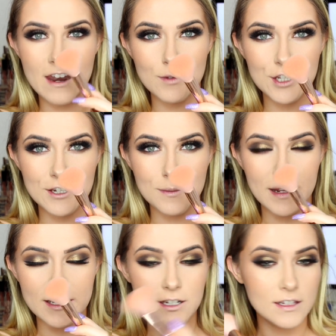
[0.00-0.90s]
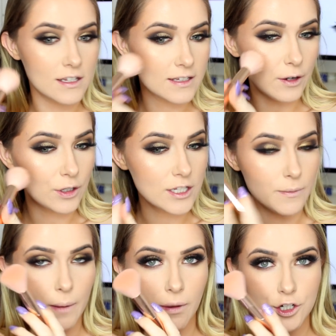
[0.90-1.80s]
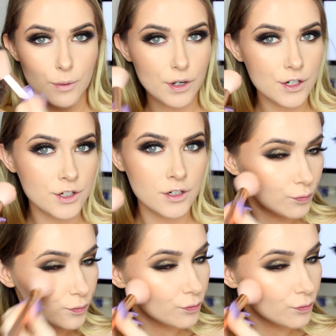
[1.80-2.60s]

then I'm just going to blend this out using my blusher brush.